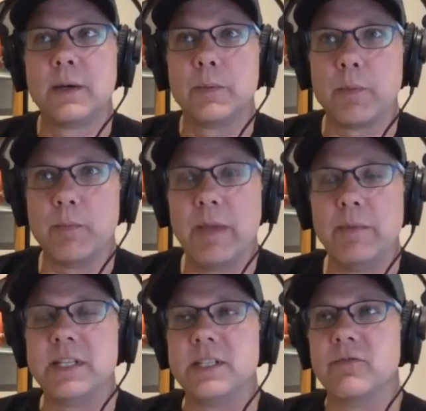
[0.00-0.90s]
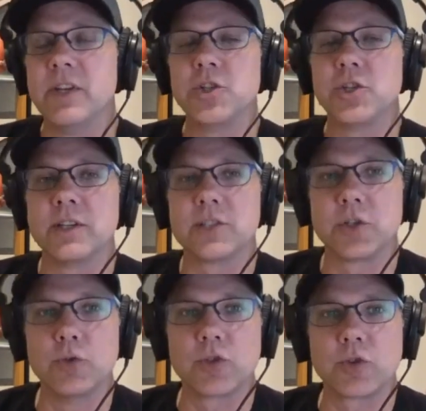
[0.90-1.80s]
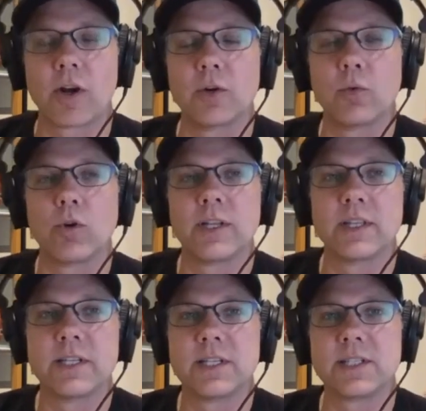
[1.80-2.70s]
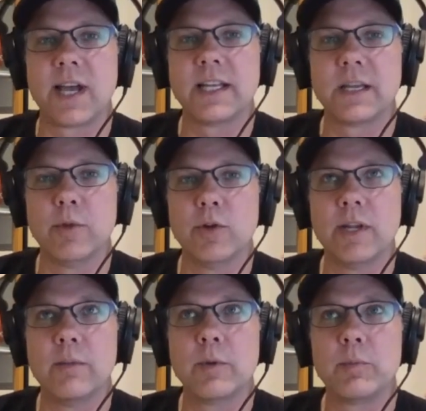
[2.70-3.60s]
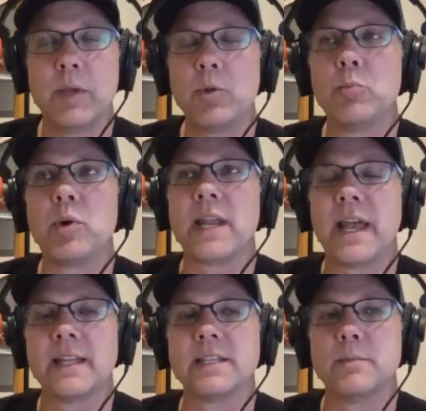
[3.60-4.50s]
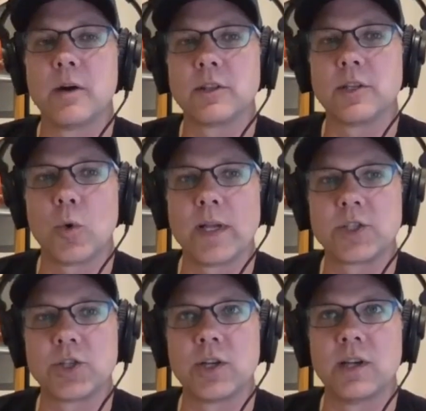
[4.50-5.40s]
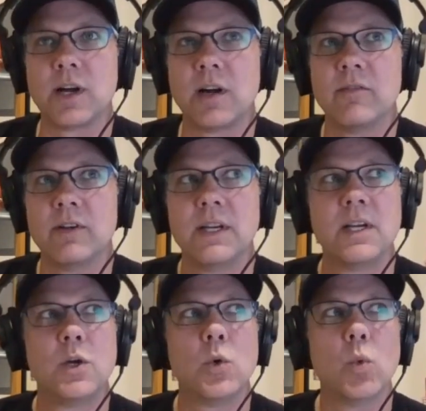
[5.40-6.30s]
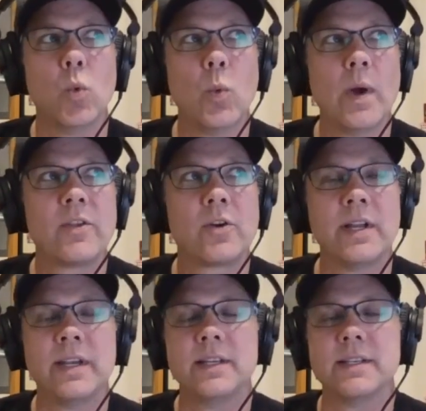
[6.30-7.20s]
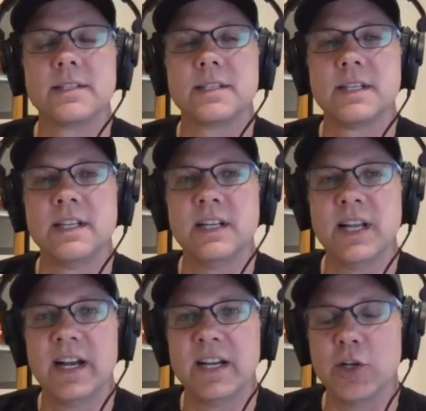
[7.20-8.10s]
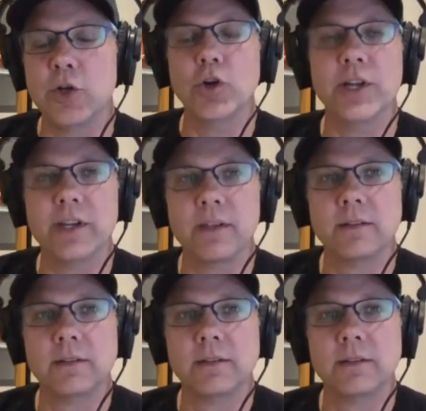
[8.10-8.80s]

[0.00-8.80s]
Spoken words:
maybe division is too strong a word in the design community, but people butt heads about the question of whether it is good